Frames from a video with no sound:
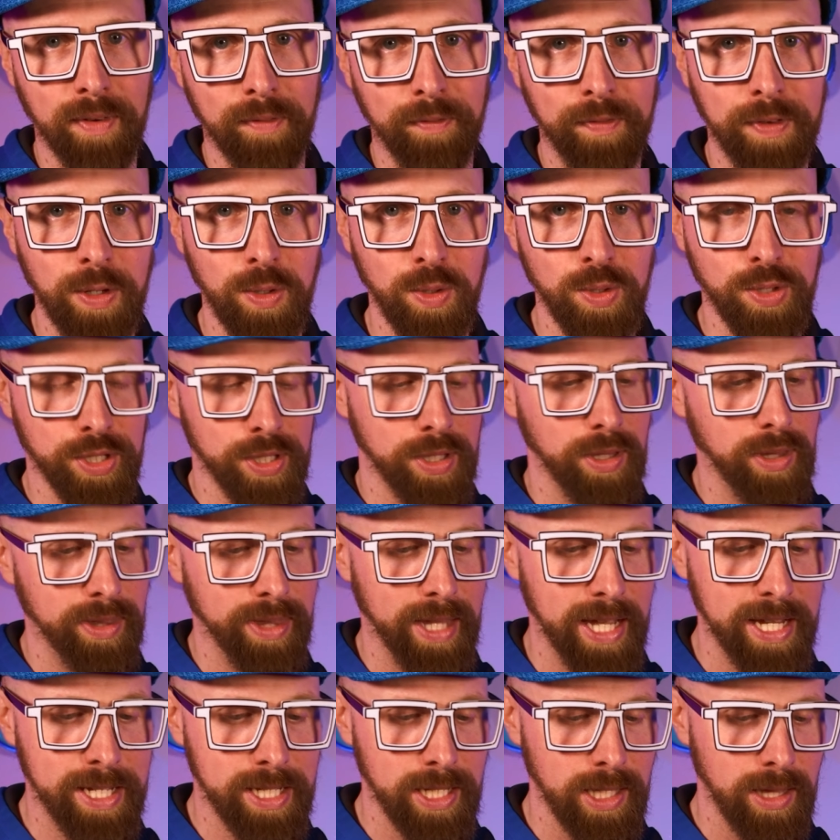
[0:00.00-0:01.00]
It feels
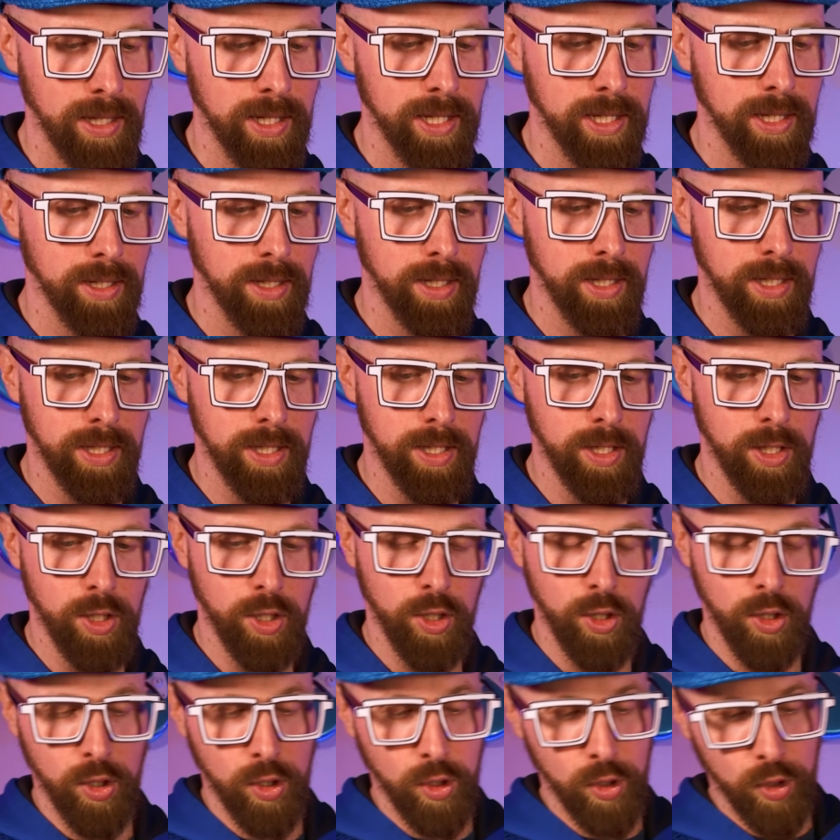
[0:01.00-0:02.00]
nice and light.
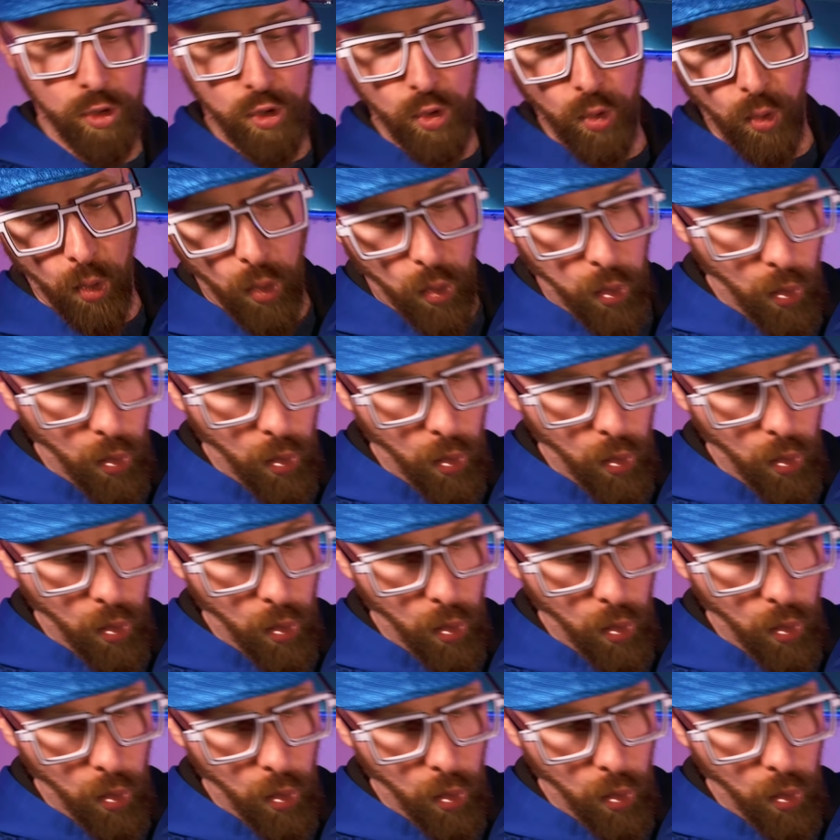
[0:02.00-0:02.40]
So